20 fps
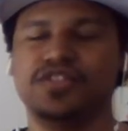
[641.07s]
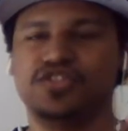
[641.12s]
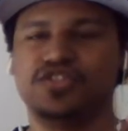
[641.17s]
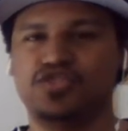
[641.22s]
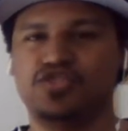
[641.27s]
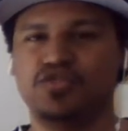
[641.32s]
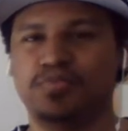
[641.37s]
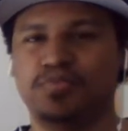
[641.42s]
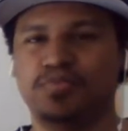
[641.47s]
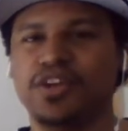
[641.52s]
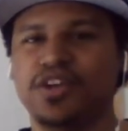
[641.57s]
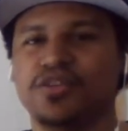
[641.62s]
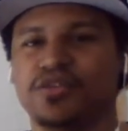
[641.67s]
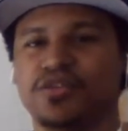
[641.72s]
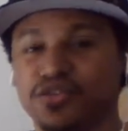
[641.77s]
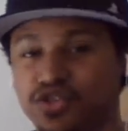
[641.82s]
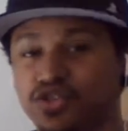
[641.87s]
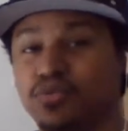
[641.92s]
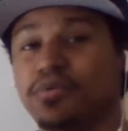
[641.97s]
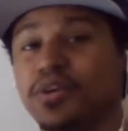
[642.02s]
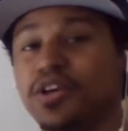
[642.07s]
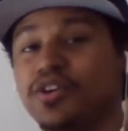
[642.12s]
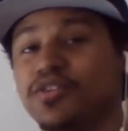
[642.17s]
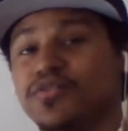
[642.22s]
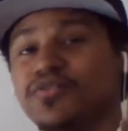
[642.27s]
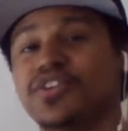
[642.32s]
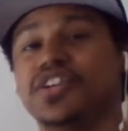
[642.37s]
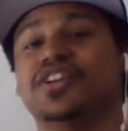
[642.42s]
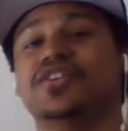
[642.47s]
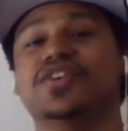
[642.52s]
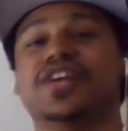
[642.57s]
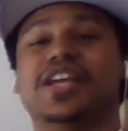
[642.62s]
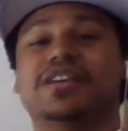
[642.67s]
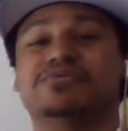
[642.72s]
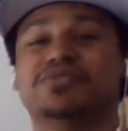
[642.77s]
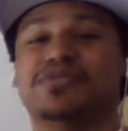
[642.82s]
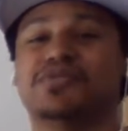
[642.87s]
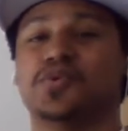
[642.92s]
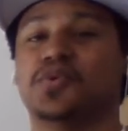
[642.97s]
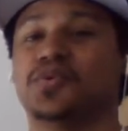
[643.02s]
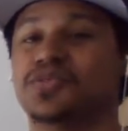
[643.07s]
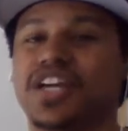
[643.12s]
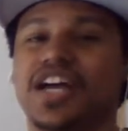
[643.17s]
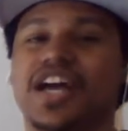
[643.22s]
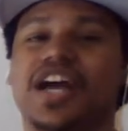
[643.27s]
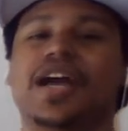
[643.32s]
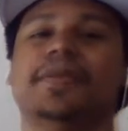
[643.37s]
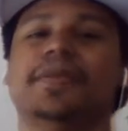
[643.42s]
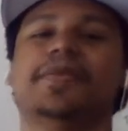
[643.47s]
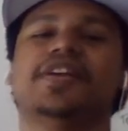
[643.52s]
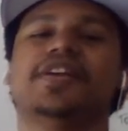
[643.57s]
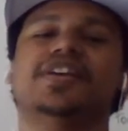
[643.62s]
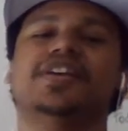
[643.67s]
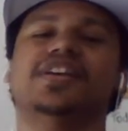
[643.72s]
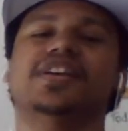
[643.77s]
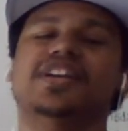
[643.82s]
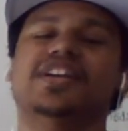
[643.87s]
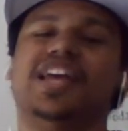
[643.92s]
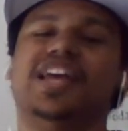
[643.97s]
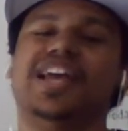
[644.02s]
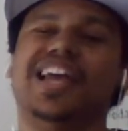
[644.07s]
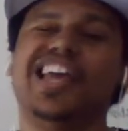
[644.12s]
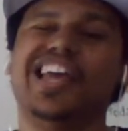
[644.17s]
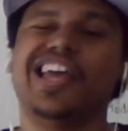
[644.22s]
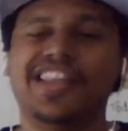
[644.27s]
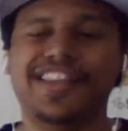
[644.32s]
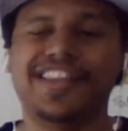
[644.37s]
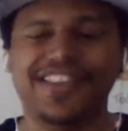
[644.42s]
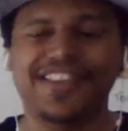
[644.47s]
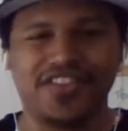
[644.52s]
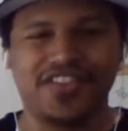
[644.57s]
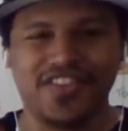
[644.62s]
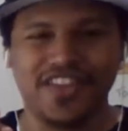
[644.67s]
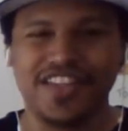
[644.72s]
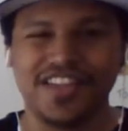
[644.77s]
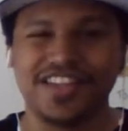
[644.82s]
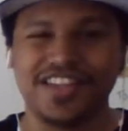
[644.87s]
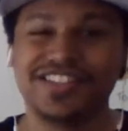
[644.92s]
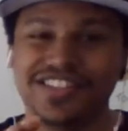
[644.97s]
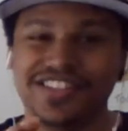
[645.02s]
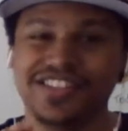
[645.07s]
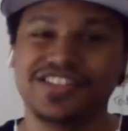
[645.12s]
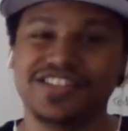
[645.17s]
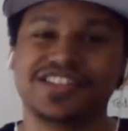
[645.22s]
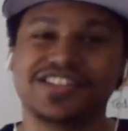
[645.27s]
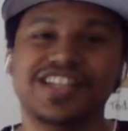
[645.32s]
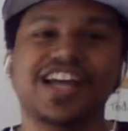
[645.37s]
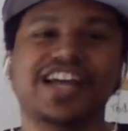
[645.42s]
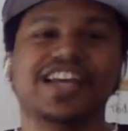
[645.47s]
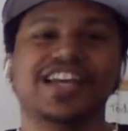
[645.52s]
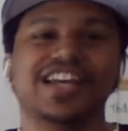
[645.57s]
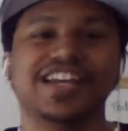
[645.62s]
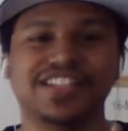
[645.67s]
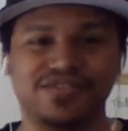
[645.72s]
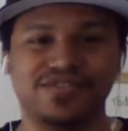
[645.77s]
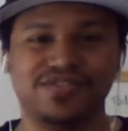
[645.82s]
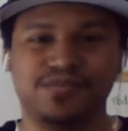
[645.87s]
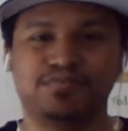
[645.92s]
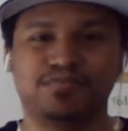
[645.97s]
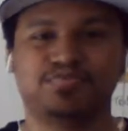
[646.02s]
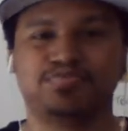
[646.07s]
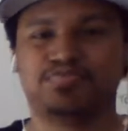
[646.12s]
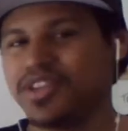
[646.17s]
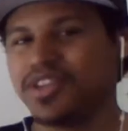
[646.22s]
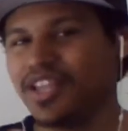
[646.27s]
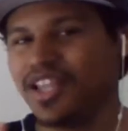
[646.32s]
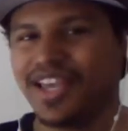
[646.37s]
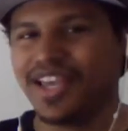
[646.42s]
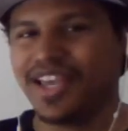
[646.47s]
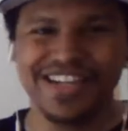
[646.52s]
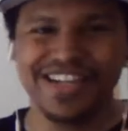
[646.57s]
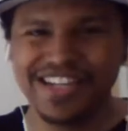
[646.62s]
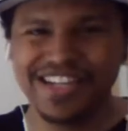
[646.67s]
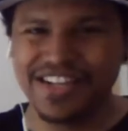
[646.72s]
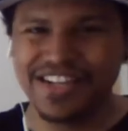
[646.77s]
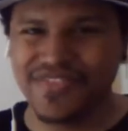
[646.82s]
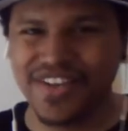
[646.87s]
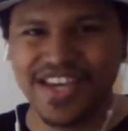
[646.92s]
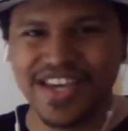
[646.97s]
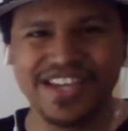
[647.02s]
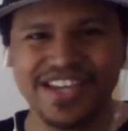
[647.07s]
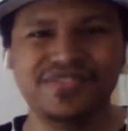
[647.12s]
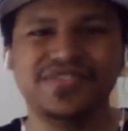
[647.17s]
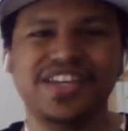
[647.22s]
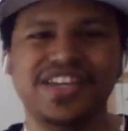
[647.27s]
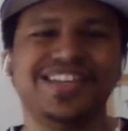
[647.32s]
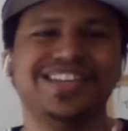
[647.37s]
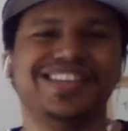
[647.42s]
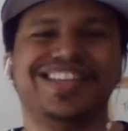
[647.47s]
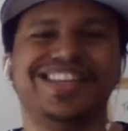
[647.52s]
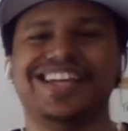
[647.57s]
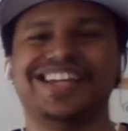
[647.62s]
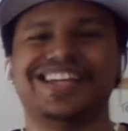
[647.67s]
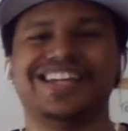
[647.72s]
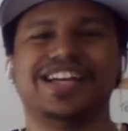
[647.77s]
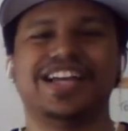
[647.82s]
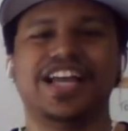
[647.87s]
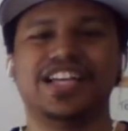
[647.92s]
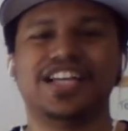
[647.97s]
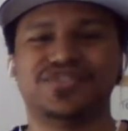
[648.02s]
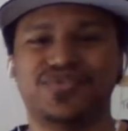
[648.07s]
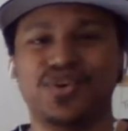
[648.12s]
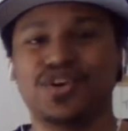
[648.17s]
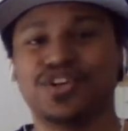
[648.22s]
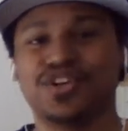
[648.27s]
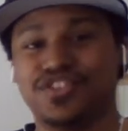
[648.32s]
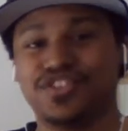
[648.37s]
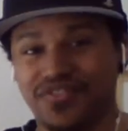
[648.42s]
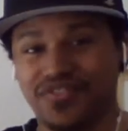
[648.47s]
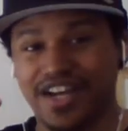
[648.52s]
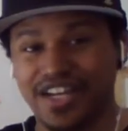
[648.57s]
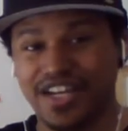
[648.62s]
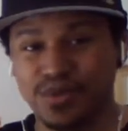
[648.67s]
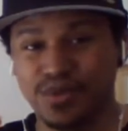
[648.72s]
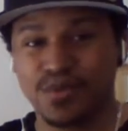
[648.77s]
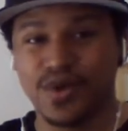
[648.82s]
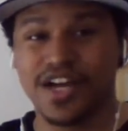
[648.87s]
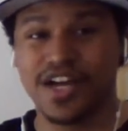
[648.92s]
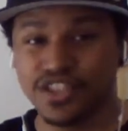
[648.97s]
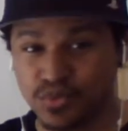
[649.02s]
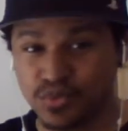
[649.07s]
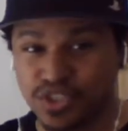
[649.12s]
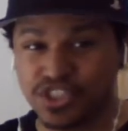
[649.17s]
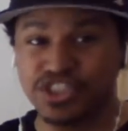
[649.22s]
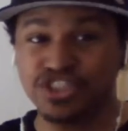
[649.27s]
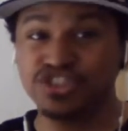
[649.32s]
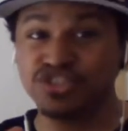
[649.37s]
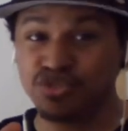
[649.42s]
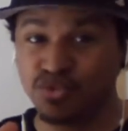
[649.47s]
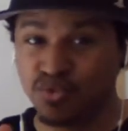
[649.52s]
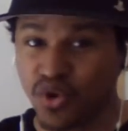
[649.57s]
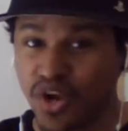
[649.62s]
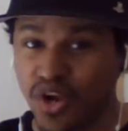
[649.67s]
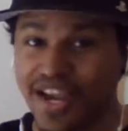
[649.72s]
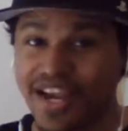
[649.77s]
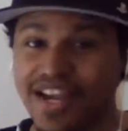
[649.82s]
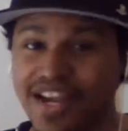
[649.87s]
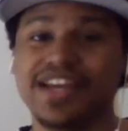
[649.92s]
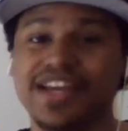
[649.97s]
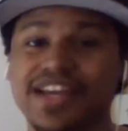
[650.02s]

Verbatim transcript: superhero superhero video games of all time and this looks like it's playing in the vein of it, like as far as fighting wise, which is great.